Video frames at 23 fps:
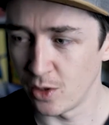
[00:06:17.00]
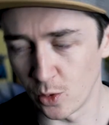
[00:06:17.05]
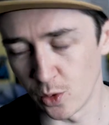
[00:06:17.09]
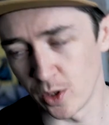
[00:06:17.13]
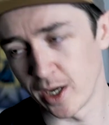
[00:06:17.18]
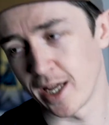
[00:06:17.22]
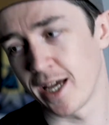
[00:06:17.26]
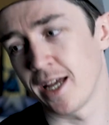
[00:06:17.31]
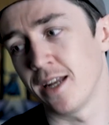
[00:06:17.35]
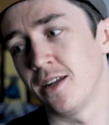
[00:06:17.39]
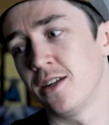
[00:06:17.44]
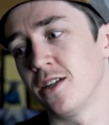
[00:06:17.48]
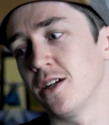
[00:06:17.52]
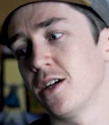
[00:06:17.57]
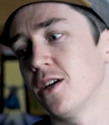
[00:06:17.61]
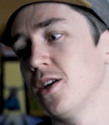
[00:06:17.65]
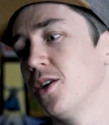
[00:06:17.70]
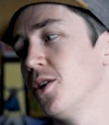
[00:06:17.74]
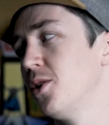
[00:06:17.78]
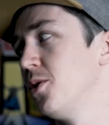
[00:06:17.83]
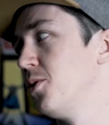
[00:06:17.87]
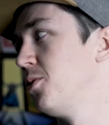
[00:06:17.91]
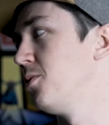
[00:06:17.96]

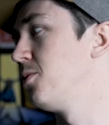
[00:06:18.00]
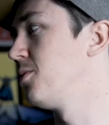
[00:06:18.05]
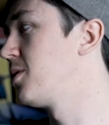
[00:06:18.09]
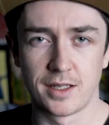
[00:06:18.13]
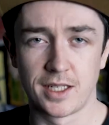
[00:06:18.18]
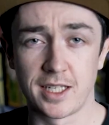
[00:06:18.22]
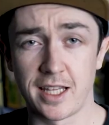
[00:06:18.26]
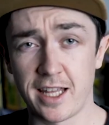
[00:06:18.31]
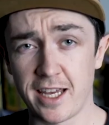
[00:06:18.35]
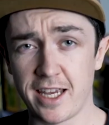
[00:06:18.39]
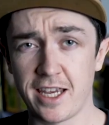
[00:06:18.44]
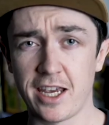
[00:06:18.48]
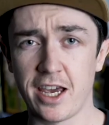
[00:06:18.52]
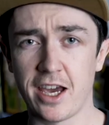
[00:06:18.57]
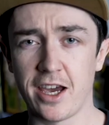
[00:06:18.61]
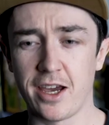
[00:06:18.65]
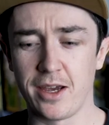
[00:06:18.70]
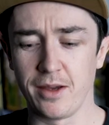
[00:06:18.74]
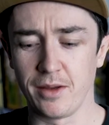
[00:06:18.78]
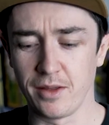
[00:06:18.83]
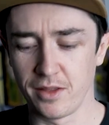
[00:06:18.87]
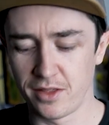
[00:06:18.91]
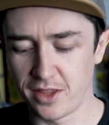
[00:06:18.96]
Orlando. So there you
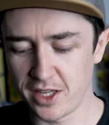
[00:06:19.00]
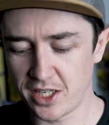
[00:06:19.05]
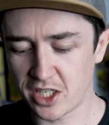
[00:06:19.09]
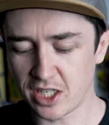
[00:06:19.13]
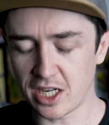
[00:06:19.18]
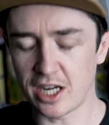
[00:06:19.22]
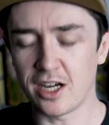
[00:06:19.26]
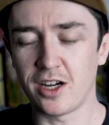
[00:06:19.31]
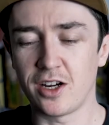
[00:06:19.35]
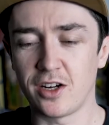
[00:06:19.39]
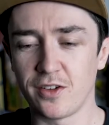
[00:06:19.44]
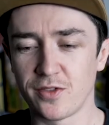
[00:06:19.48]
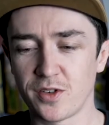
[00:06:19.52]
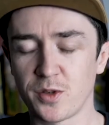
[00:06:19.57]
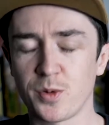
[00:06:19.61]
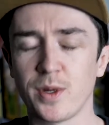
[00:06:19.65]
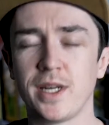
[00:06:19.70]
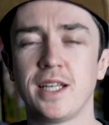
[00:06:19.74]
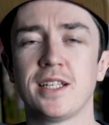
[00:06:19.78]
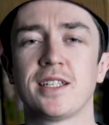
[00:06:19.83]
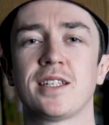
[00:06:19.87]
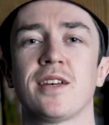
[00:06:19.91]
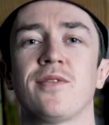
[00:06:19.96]
go. The start of
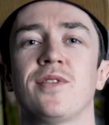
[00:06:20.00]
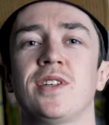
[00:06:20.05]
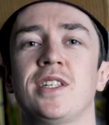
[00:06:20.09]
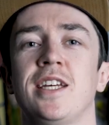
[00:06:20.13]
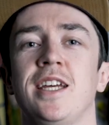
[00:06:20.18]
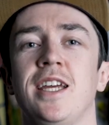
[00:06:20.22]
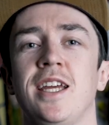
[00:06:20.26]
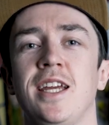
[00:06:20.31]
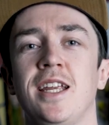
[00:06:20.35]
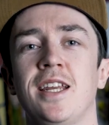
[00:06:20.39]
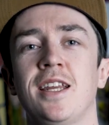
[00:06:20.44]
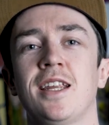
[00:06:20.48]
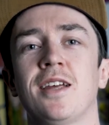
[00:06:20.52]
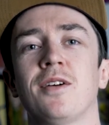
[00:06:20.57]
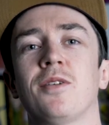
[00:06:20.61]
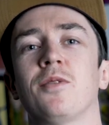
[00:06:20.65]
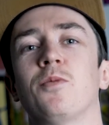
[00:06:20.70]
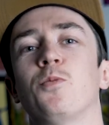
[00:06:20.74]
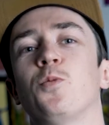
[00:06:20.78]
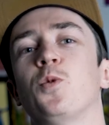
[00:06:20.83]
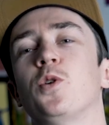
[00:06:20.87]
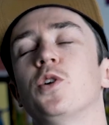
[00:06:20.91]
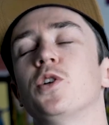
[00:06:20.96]
2017
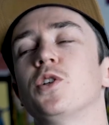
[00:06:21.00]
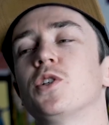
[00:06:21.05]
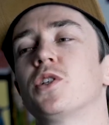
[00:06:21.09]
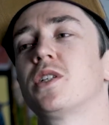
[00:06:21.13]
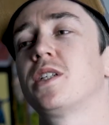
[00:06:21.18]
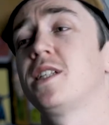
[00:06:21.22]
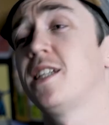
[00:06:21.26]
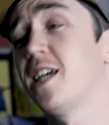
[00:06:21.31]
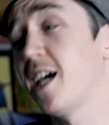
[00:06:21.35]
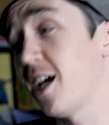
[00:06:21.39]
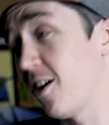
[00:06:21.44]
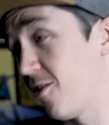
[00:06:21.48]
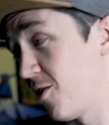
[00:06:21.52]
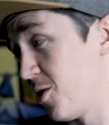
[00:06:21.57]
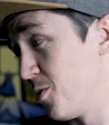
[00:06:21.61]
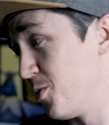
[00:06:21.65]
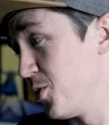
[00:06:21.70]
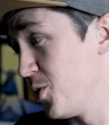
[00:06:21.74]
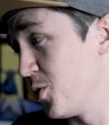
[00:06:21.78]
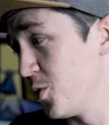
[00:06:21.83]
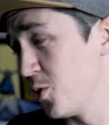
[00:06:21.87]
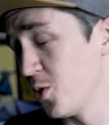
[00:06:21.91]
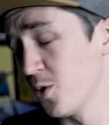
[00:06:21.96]
was
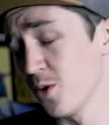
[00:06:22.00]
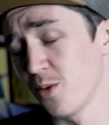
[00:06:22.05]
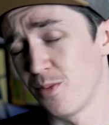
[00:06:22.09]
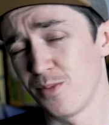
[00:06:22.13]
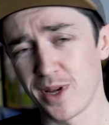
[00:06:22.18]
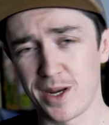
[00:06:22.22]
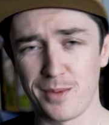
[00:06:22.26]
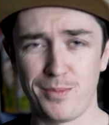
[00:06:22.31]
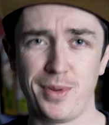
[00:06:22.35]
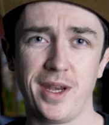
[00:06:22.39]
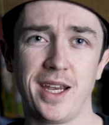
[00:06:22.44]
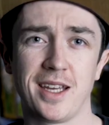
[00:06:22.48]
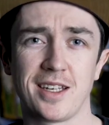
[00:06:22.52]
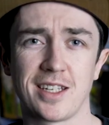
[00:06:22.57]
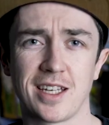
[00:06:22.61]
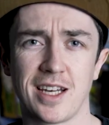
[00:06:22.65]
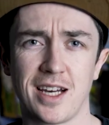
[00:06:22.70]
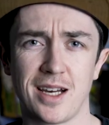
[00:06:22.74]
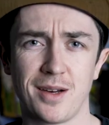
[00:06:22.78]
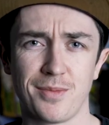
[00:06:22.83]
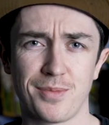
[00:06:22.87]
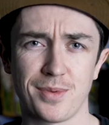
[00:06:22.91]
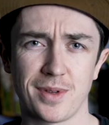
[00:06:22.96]
terrible, but it picked
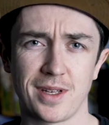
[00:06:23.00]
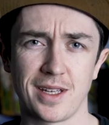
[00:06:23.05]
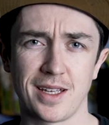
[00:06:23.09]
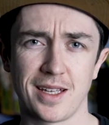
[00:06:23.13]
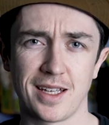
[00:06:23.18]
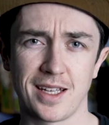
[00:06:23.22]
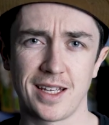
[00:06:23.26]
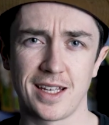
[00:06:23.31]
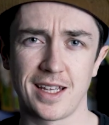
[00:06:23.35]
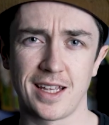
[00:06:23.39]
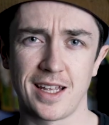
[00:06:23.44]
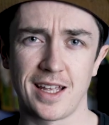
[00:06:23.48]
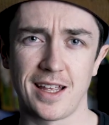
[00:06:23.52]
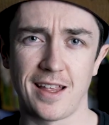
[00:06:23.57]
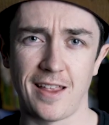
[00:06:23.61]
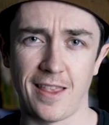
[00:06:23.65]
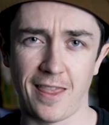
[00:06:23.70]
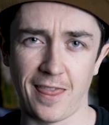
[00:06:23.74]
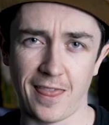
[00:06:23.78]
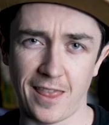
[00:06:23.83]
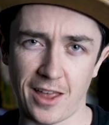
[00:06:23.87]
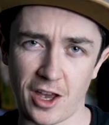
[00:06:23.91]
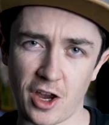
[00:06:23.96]
up.
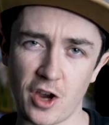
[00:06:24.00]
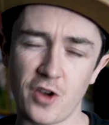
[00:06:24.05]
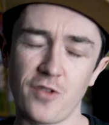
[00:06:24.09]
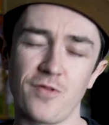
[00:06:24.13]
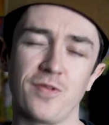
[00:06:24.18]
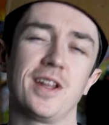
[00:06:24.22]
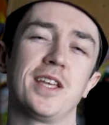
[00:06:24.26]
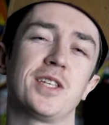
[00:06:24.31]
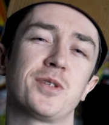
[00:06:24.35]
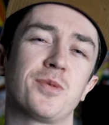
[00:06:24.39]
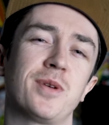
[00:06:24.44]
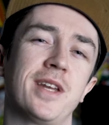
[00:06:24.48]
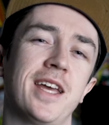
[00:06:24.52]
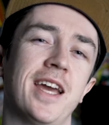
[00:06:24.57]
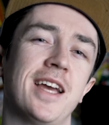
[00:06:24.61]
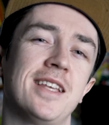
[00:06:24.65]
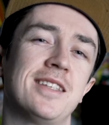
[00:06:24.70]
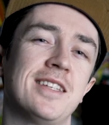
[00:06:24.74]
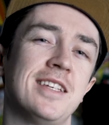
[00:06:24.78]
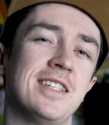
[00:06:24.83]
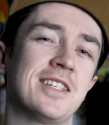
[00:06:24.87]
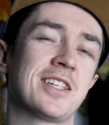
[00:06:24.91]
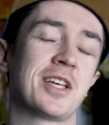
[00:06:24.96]
Hopefully
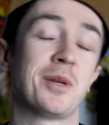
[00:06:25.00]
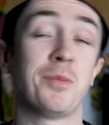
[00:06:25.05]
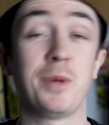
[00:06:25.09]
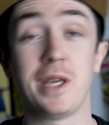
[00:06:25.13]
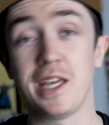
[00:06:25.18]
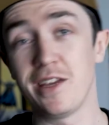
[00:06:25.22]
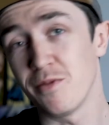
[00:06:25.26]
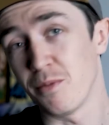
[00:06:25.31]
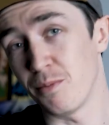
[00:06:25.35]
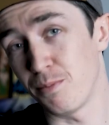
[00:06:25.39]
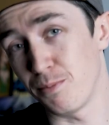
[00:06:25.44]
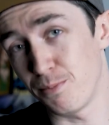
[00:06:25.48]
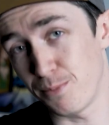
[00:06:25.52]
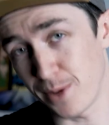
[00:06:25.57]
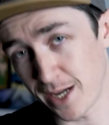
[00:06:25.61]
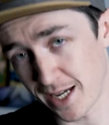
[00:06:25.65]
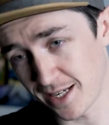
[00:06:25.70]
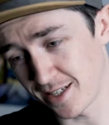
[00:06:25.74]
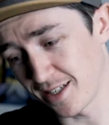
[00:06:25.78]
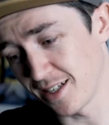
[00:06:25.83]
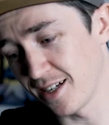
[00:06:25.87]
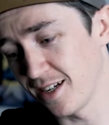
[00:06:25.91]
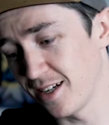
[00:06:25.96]
2018 is going to be even
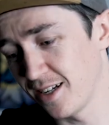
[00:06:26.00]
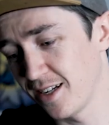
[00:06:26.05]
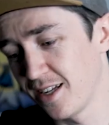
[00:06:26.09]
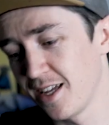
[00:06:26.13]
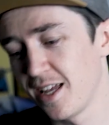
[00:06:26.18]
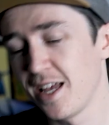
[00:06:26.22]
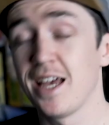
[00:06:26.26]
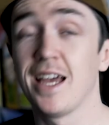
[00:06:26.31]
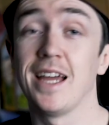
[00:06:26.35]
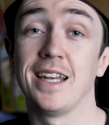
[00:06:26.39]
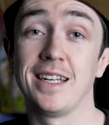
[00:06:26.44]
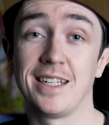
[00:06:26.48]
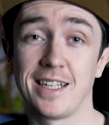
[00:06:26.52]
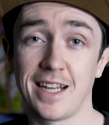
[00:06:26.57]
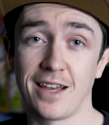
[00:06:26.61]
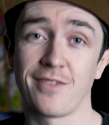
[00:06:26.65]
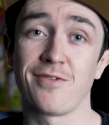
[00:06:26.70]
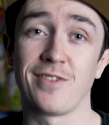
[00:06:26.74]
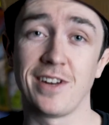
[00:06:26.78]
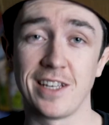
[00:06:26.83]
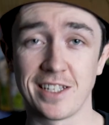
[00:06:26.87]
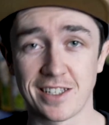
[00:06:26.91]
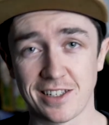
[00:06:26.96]
better.
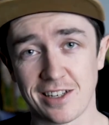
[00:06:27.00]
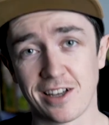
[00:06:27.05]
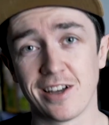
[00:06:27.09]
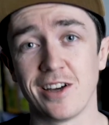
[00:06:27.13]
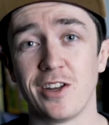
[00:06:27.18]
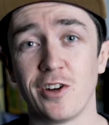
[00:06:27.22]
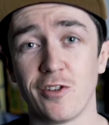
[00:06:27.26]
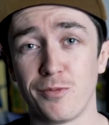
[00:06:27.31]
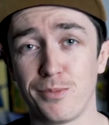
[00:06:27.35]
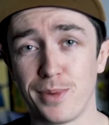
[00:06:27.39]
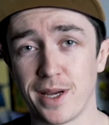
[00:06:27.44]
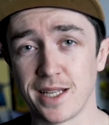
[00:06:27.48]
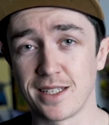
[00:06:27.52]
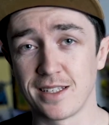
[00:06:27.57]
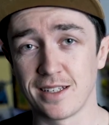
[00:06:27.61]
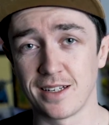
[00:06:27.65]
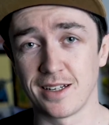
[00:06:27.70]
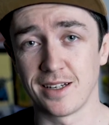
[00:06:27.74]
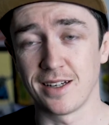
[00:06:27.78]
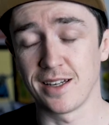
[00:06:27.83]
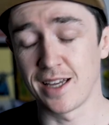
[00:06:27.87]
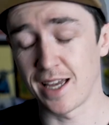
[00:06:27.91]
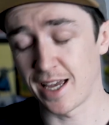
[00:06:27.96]
Definitely started off
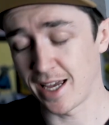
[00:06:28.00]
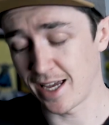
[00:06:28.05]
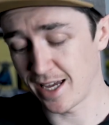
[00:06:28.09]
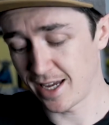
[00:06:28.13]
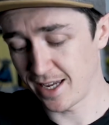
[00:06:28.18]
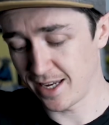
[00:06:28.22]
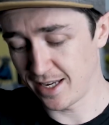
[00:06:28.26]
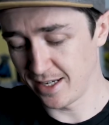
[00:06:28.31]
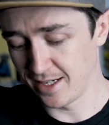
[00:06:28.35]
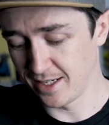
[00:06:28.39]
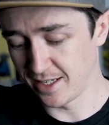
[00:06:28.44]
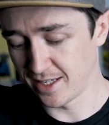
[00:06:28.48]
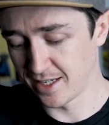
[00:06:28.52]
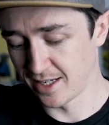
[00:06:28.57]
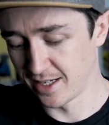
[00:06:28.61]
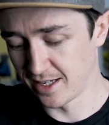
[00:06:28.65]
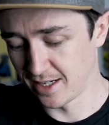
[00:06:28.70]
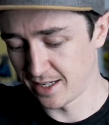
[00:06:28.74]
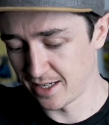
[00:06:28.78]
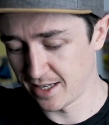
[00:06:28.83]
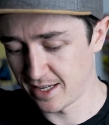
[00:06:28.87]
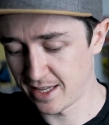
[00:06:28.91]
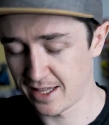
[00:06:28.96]
better, and
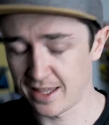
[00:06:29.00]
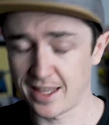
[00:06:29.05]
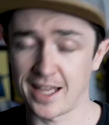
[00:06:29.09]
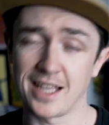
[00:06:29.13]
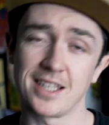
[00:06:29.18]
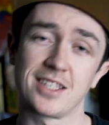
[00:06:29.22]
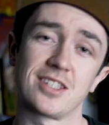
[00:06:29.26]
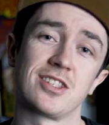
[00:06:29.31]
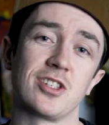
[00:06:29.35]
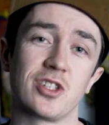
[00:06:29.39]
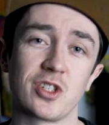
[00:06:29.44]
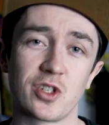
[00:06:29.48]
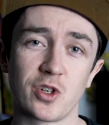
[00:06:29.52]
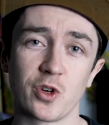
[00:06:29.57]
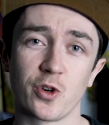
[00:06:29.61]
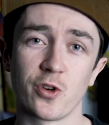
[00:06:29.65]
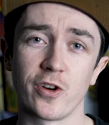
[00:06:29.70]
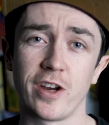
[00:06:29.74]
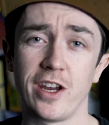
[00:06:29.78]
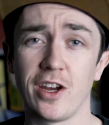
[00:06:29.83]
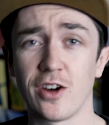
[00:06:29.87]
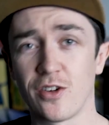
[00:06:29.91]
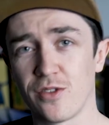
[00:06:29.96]
that's the
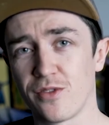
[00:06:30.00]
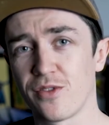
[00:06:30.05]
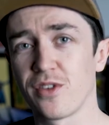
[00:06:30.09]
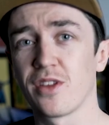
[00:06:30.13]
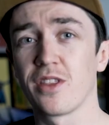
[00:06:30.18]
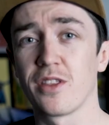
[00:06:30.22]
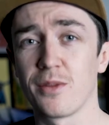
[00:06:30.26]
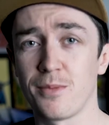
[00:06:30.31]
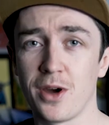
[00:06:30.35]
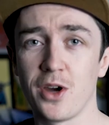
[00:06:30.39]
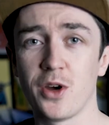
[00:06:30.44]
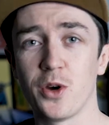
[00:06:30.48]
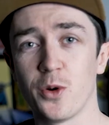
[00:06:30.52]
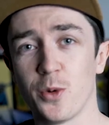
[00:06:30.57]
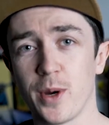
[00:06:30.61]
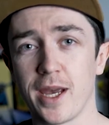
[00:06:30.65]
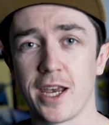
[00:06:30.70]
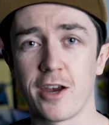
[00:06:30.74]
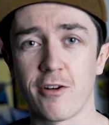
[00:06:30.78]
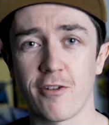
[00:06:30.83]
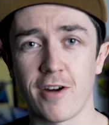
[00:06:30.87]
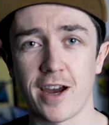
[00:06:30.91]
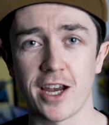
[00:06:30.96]
story of the
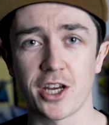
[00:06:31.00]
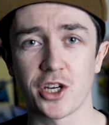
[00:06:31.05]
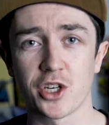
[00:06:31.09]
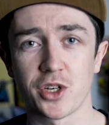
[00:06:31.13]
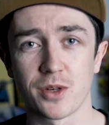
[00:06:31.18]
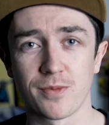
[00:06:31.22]
motorway crash.